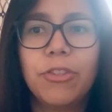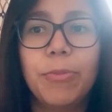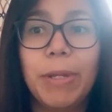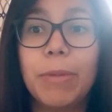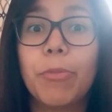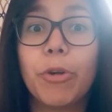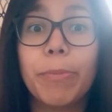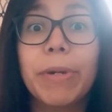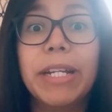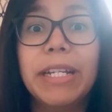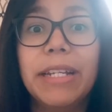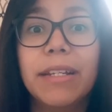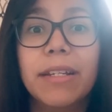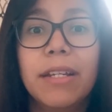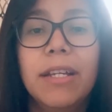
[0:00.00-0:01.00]
make more
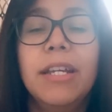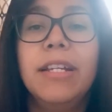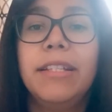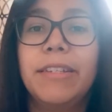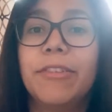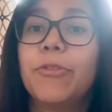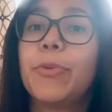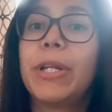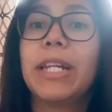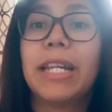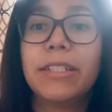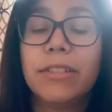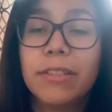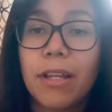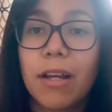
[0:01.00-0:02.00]
money. This is what I
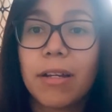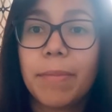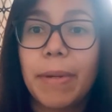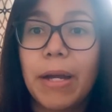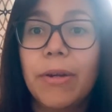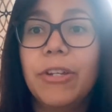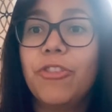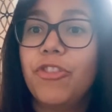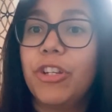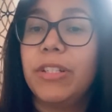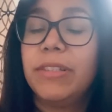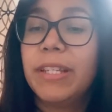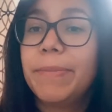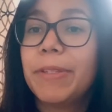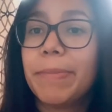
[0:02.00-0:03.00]
like to talk about and share
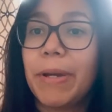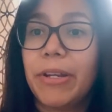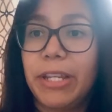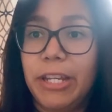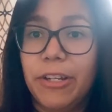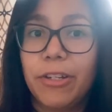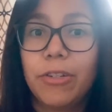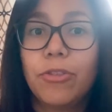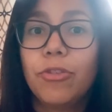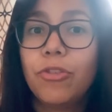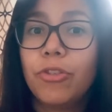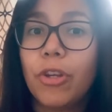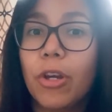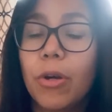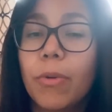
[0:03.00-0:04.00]
tips about here.
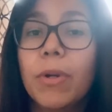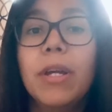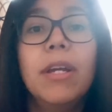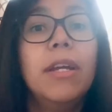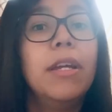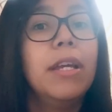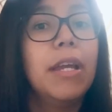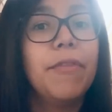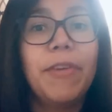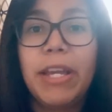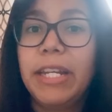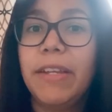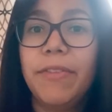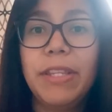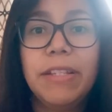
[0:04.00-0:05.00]
So if
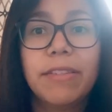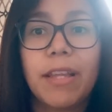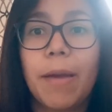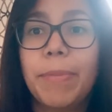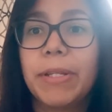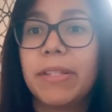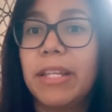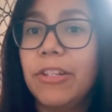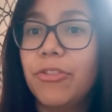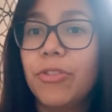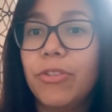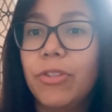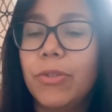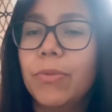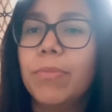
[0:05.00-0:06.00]
any of these topics
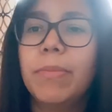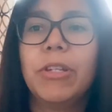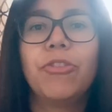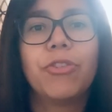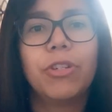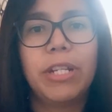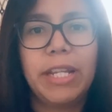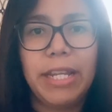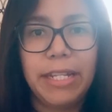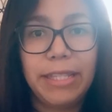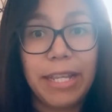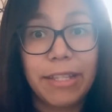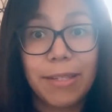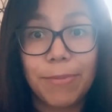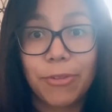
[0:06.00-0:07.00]
interest you, make sure to hit
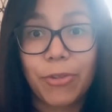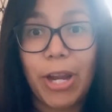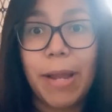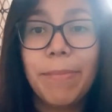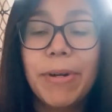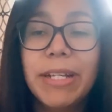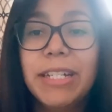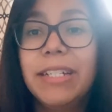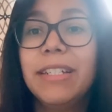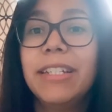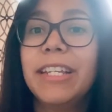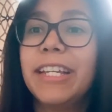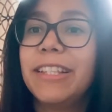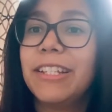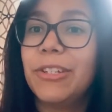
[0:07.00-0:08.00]
that subscribe button,
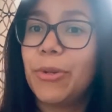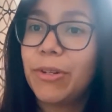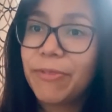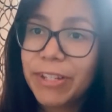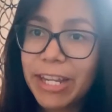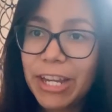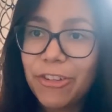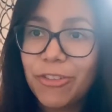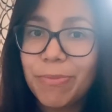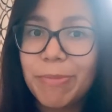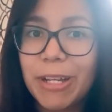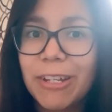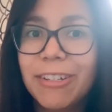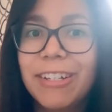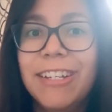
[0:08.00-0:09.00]
hit the notification
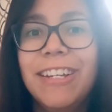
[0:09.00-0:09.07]
bell,